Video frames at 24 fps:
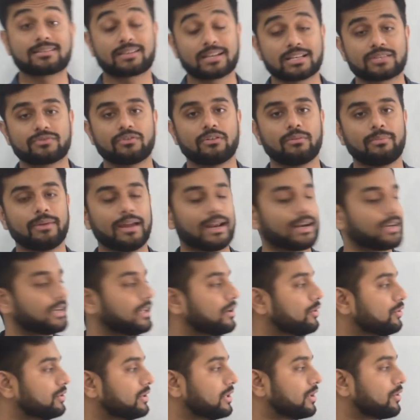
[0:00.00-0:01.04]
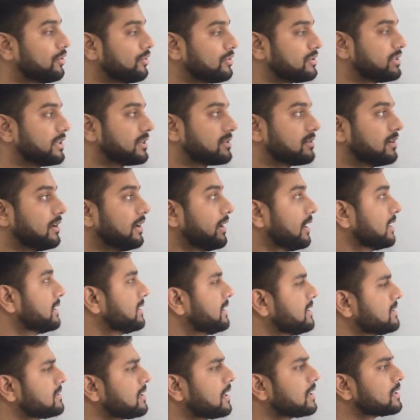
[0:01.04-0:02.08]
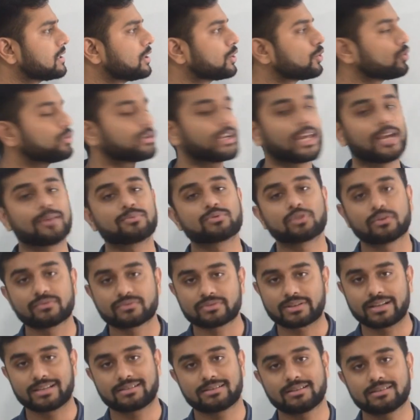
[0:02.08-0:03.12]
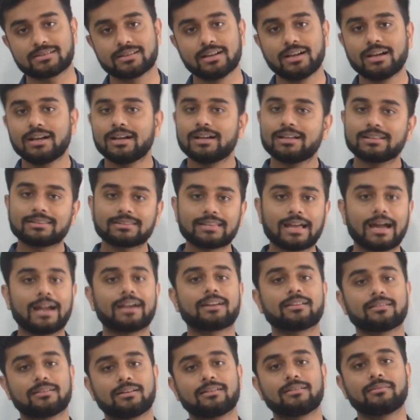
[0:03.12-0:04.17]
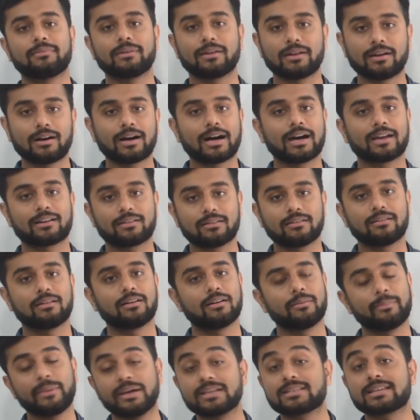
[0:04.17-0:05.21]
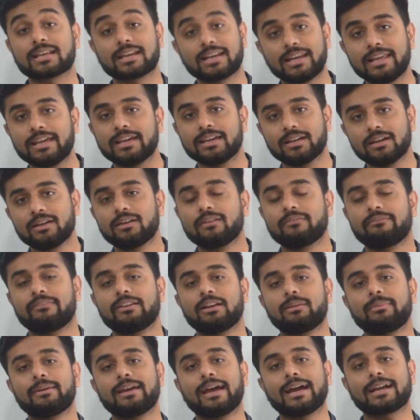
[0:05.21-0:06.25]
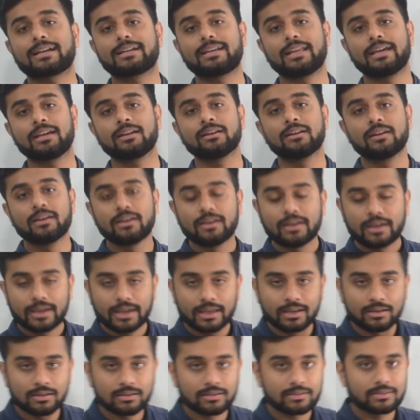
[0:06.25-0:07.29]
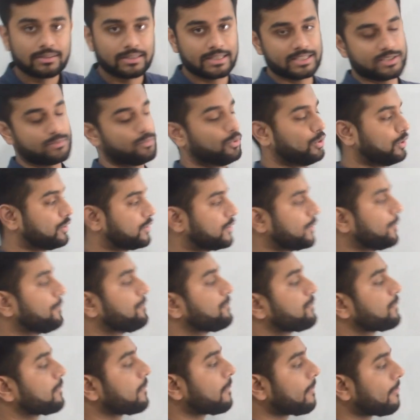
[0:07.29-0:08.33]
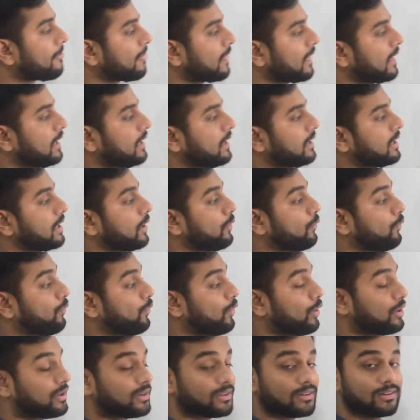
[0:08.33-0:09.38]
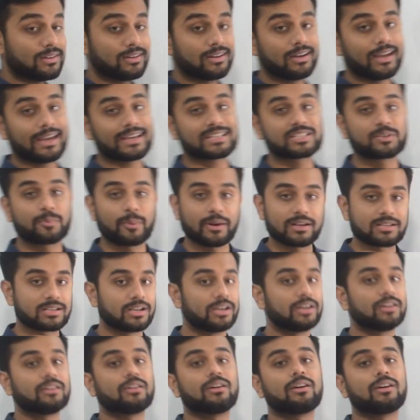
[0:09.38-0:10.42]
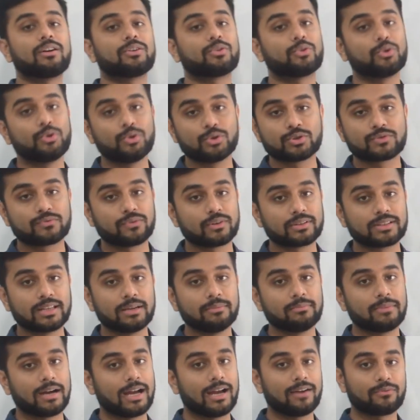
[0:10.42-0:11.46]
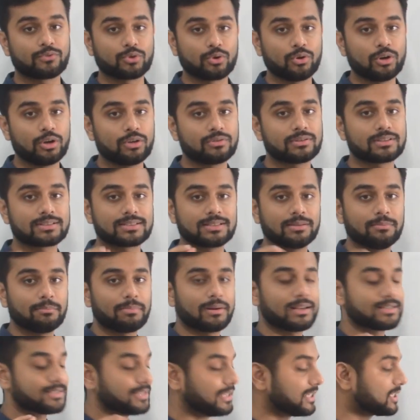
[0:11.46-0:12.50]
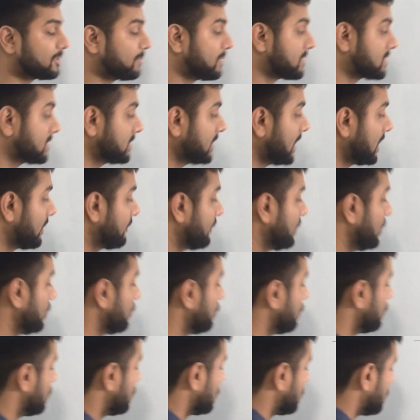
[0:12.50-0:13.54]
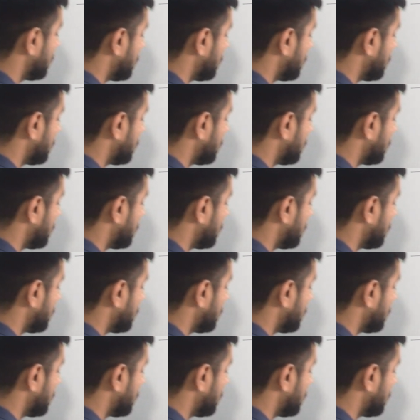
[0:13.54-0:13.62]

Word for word: stress will be acting on the cross-sectional area. These are the two types of stresses that are uh, majorly will be acting in these bolts. Now, what expression to use for them? I have told you the simplest expression that we know.